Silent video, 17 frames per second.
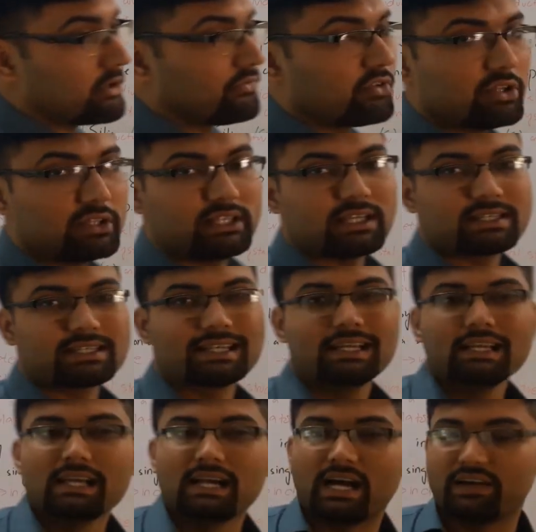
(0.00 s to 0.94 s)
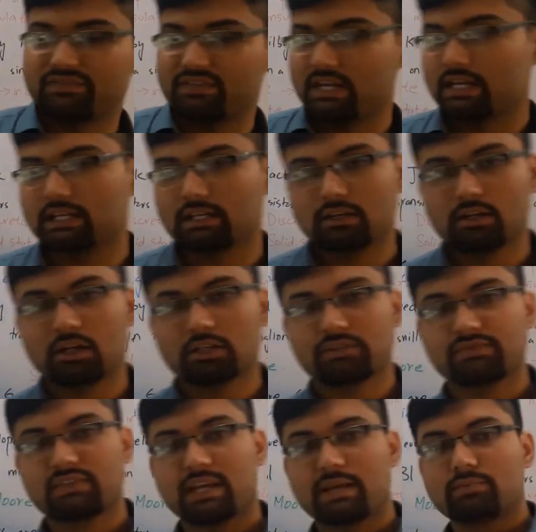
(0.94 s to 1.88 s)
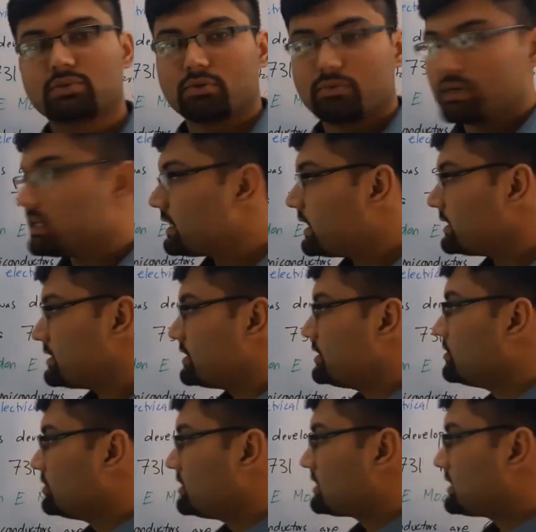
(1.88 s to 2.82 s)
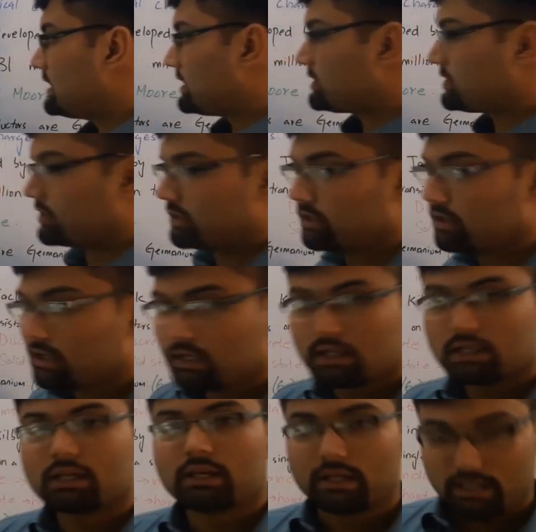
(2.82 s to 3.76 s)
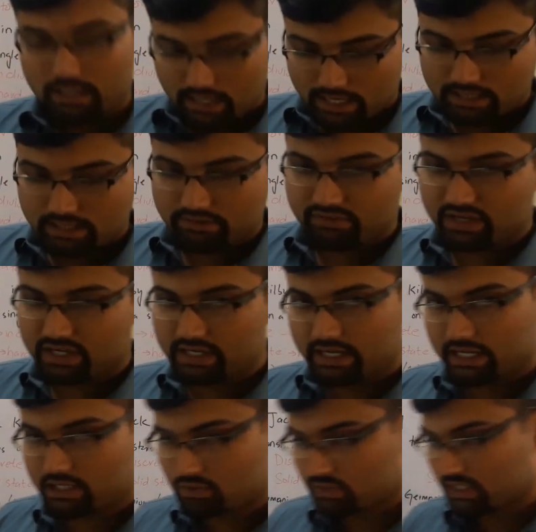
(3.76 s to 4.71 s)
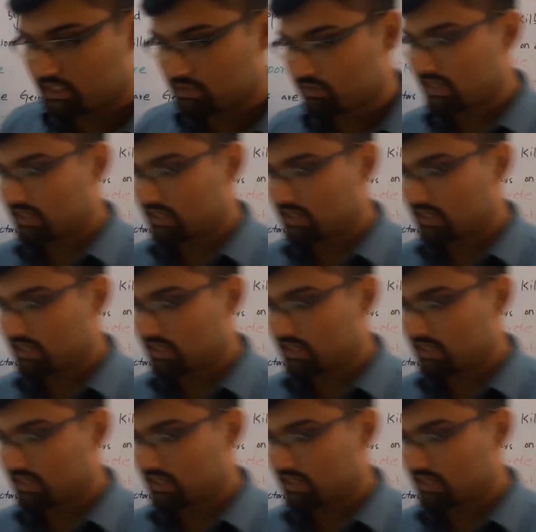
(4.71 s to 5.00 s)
For this, I've taken a lot of time, so we'll continue this lecture in the very next one as